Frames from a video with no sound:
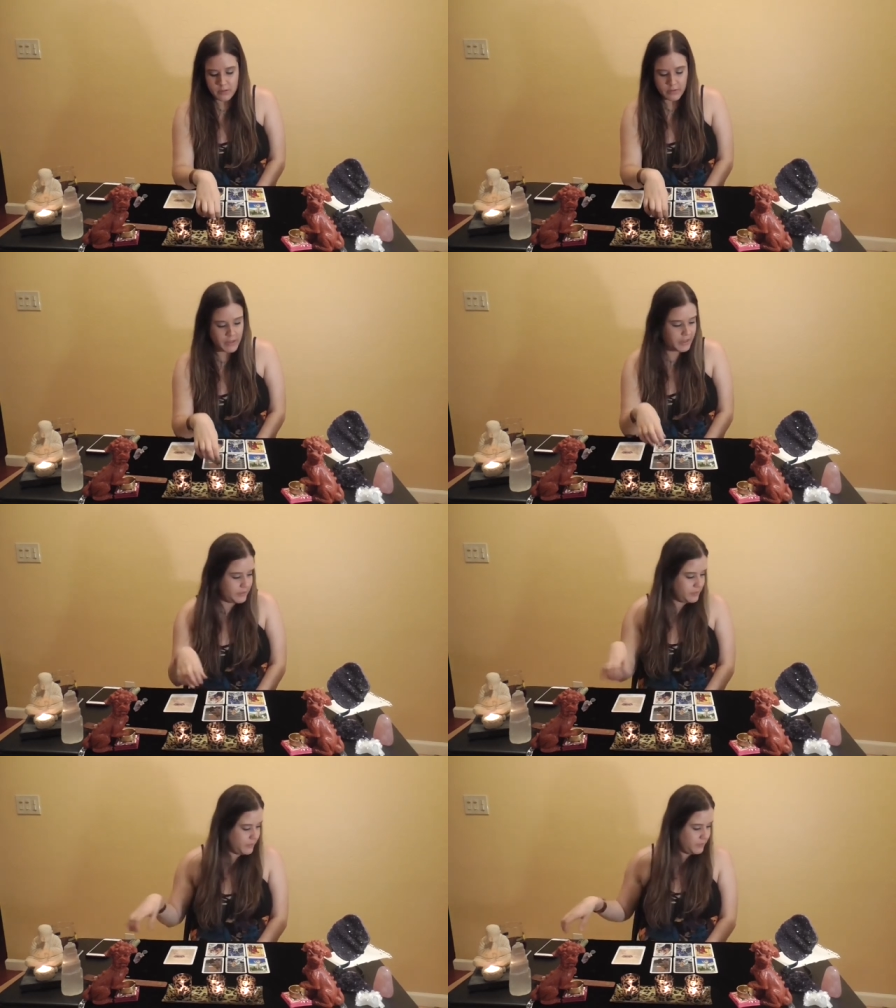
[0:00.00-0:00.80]
Okay,
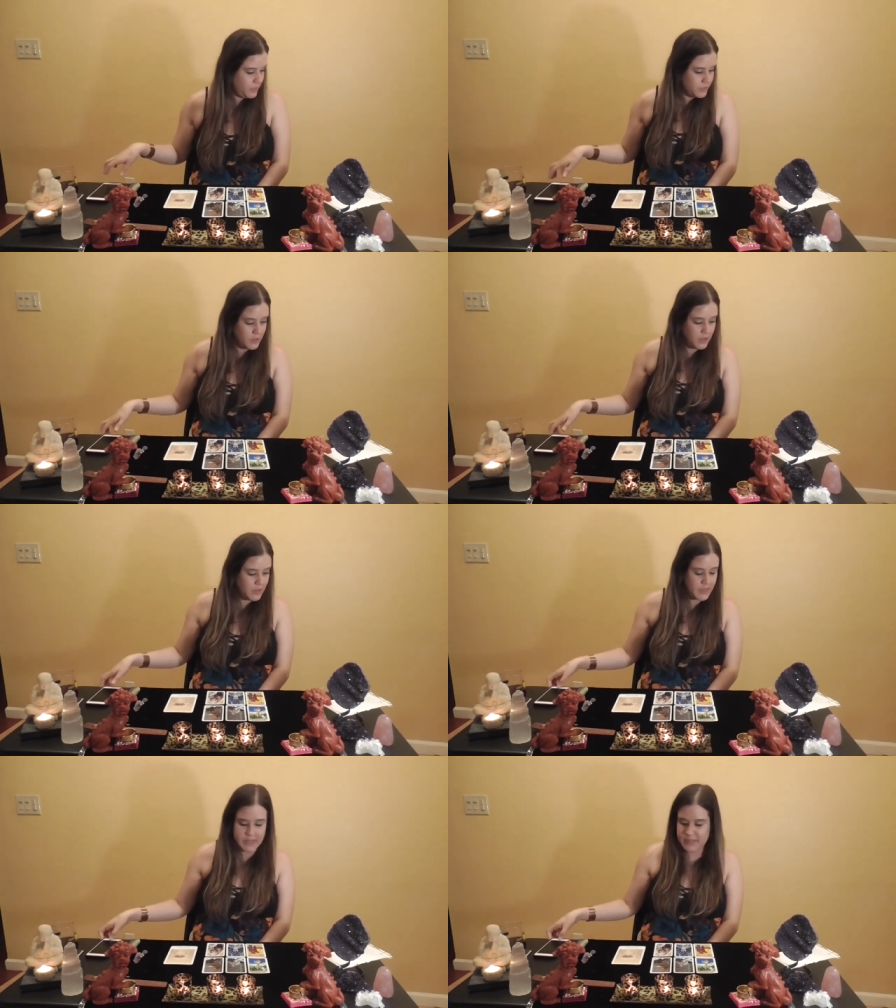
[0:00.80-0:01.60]
so the fourth
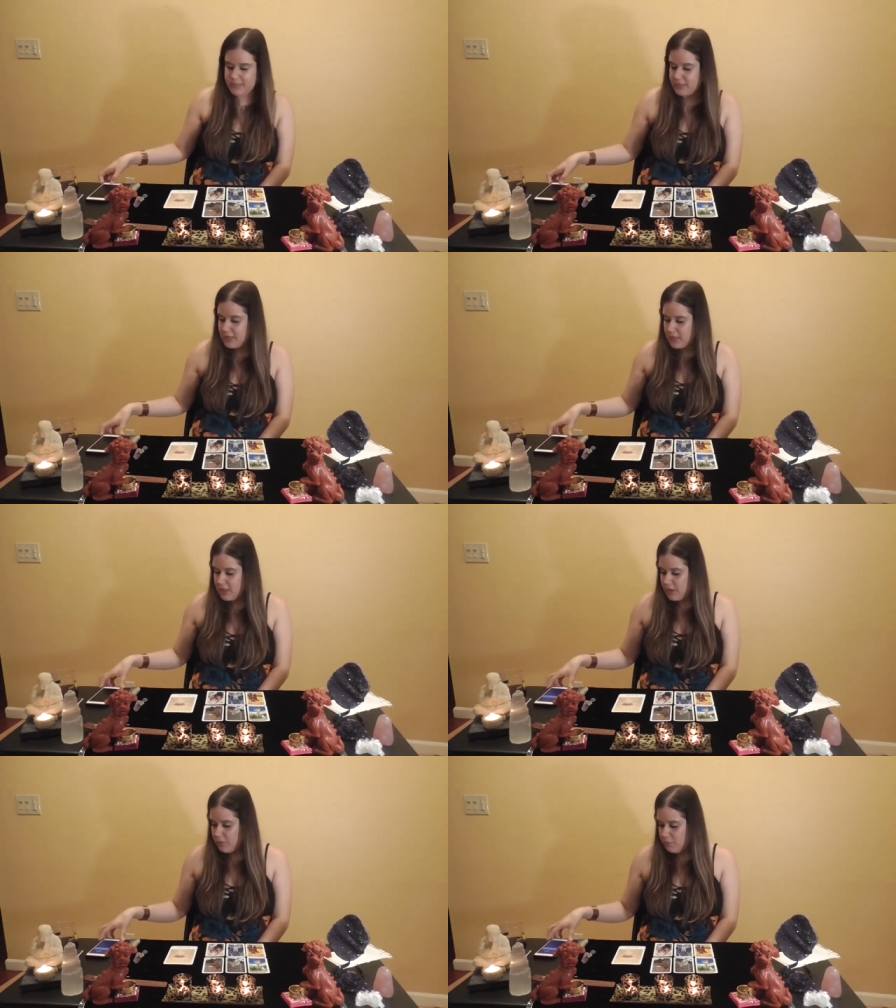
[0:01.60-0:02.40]
card is
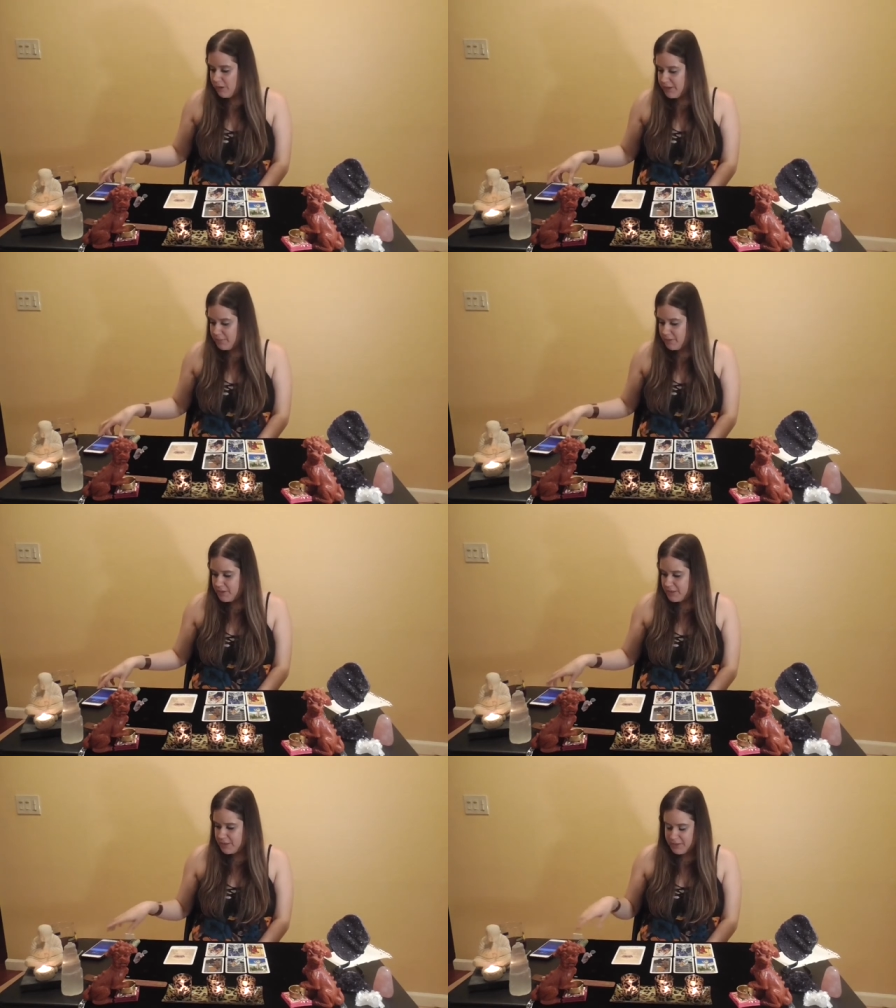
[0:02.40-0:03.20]
what the
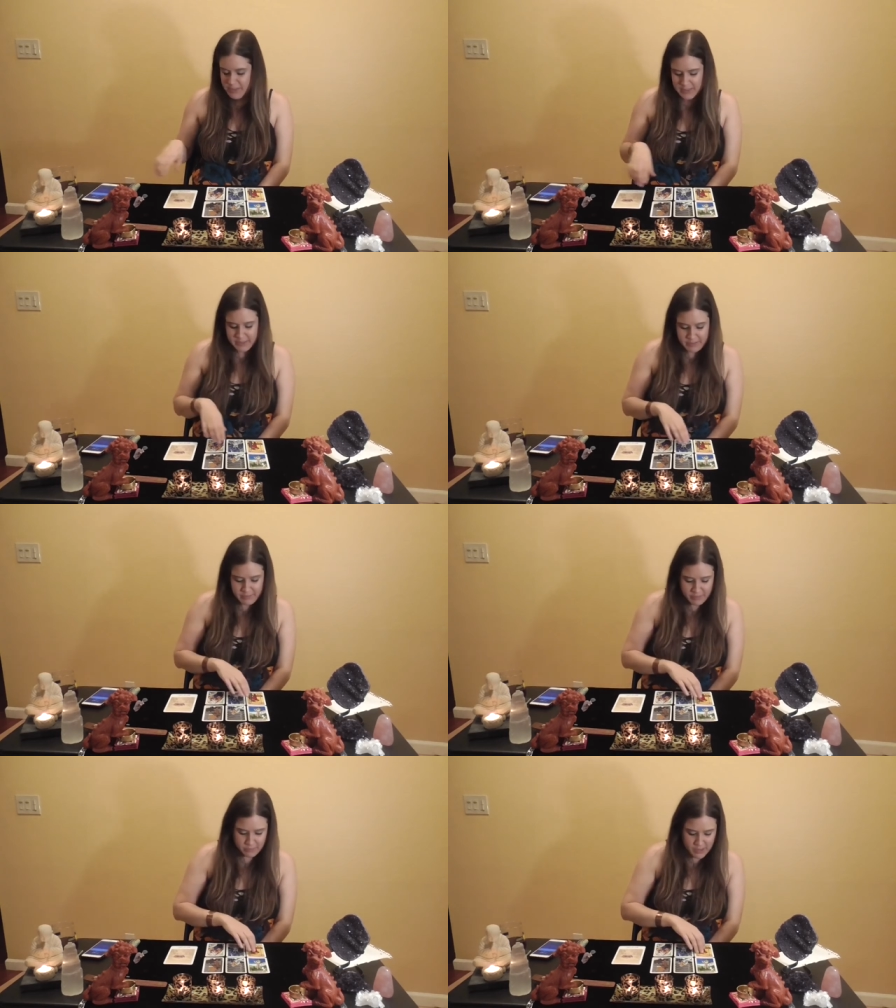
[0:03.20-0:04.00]
person you're dealing
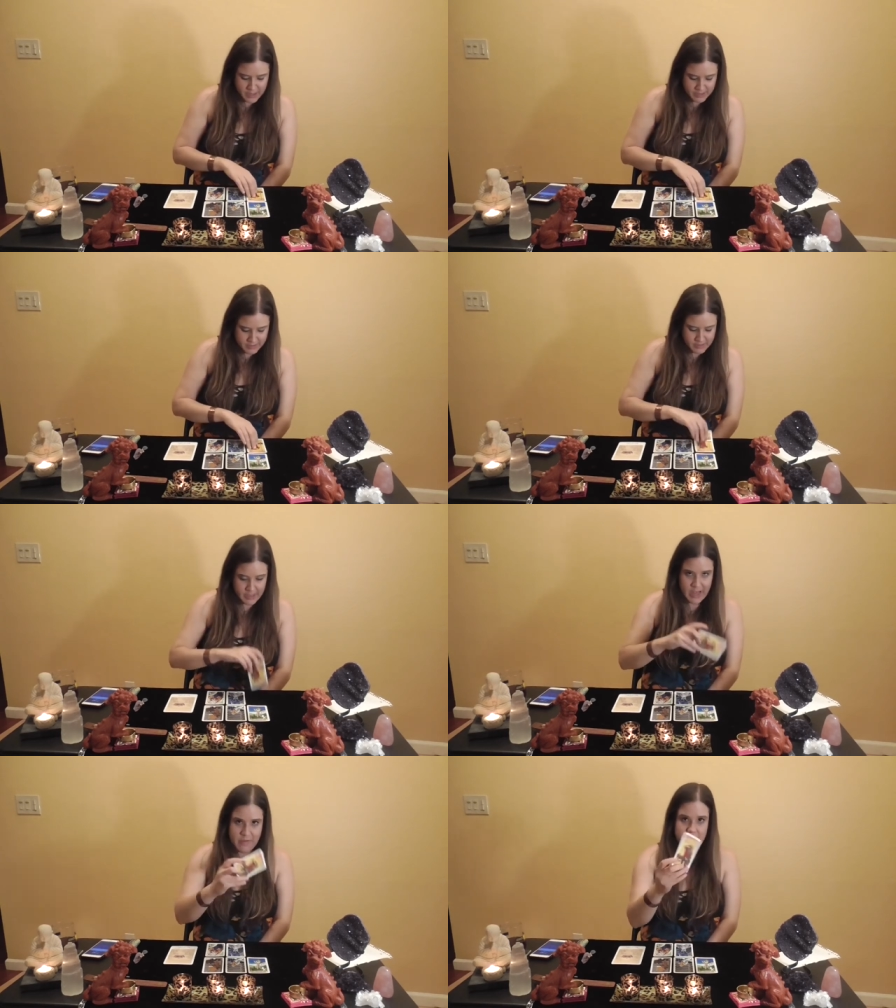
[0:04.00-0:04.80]
with wants.
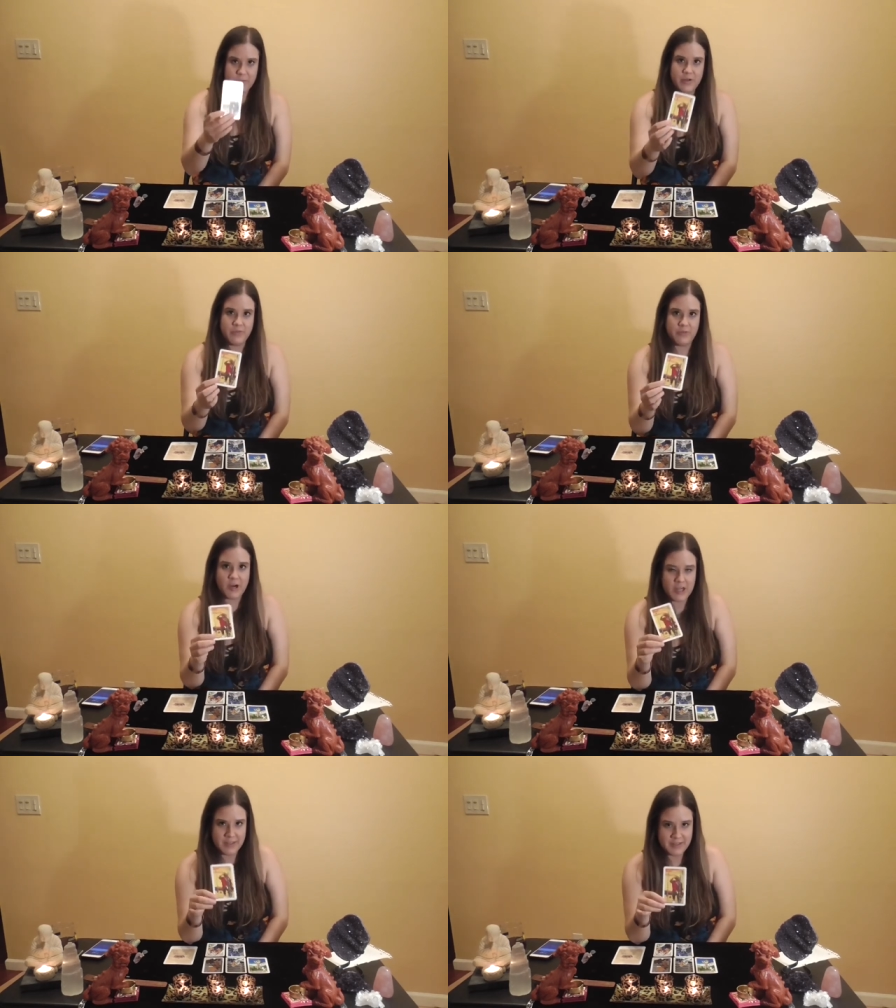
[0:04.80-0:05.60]
They have the Three of
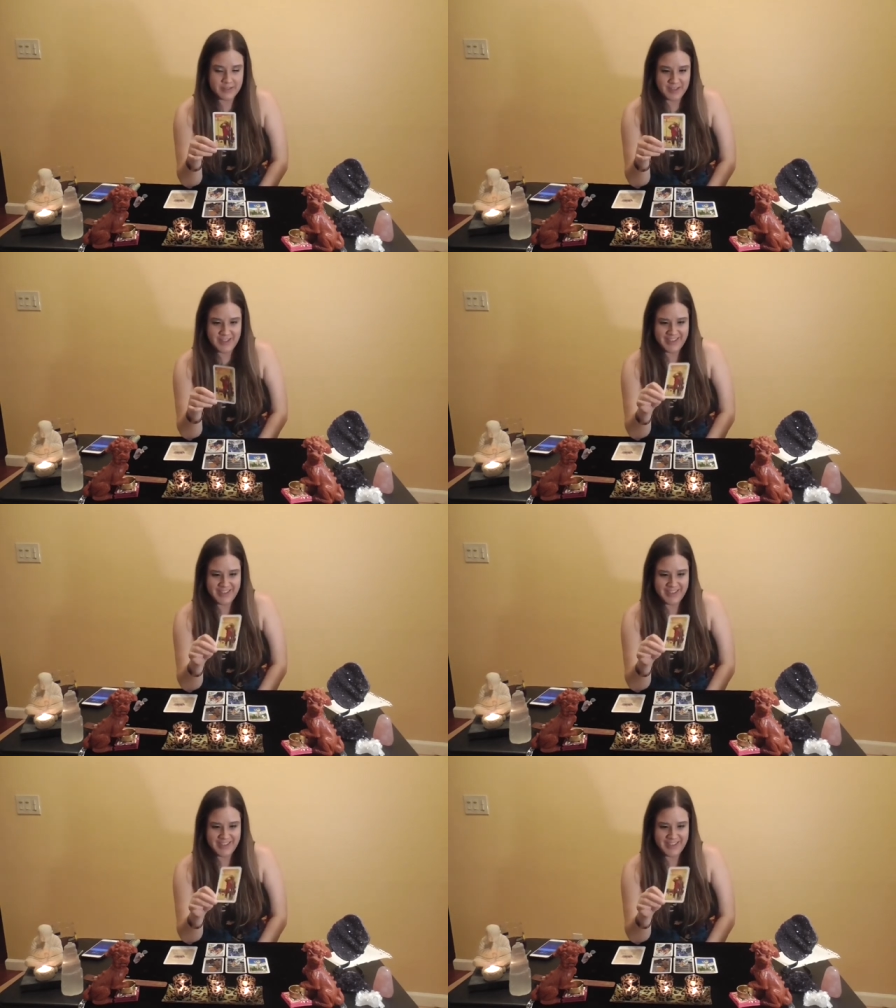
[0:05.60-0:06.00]
Wands.